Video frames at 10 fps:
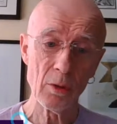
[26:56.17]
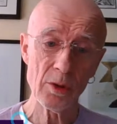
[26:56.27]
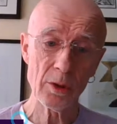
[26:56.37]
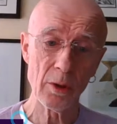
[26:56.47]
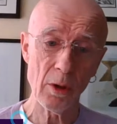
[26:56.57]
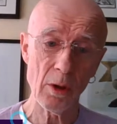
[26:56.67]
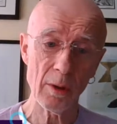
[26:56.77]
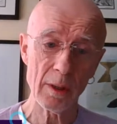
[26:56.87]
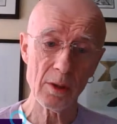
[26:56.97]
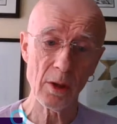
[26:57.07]
who snore
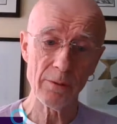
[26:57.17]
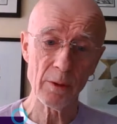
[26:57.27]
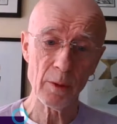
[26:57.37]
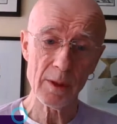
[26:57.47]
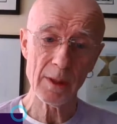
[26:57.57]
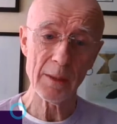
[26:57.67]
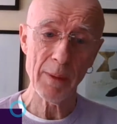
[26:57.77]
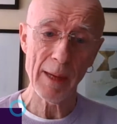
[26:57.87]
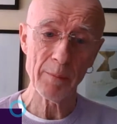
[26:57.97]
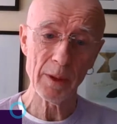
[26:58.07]
and suffer with sleep
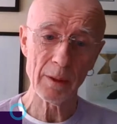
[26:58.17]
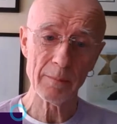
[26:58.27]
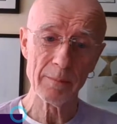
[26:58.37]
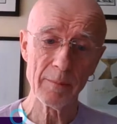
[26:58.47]
apnea.